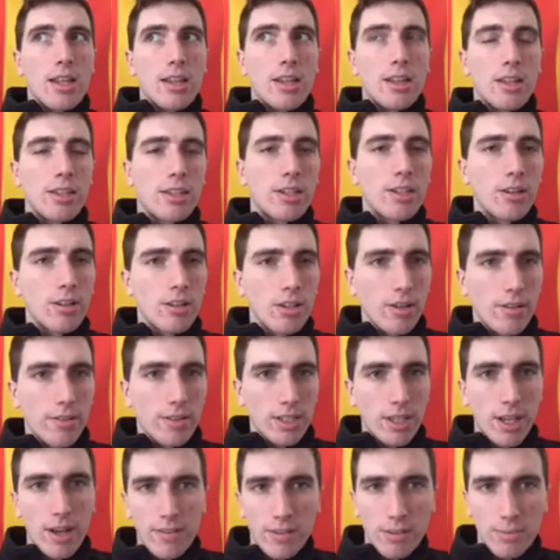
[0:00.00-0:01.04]
The Steelers
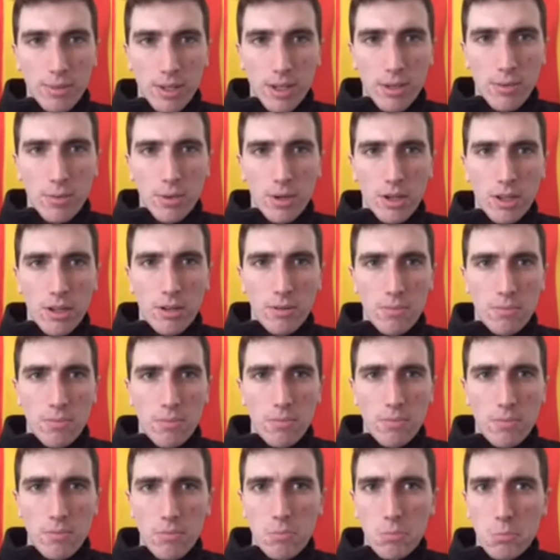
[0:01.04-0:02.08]
obviously have to play one of their,
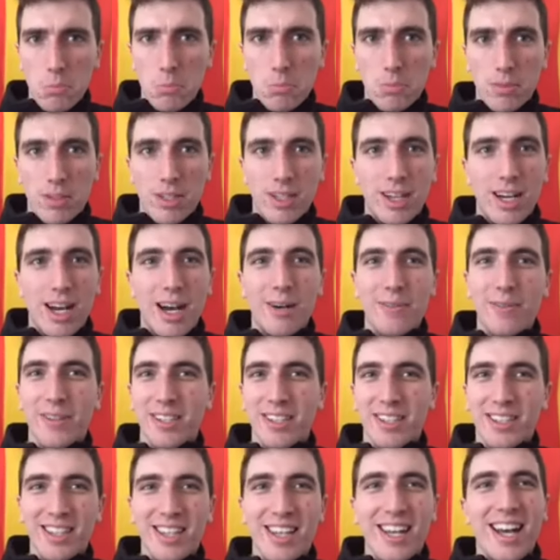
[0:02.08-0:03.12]

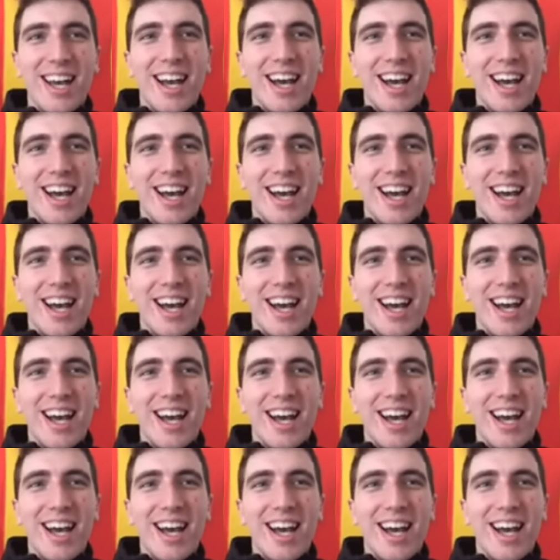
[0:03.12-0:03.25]
obviously,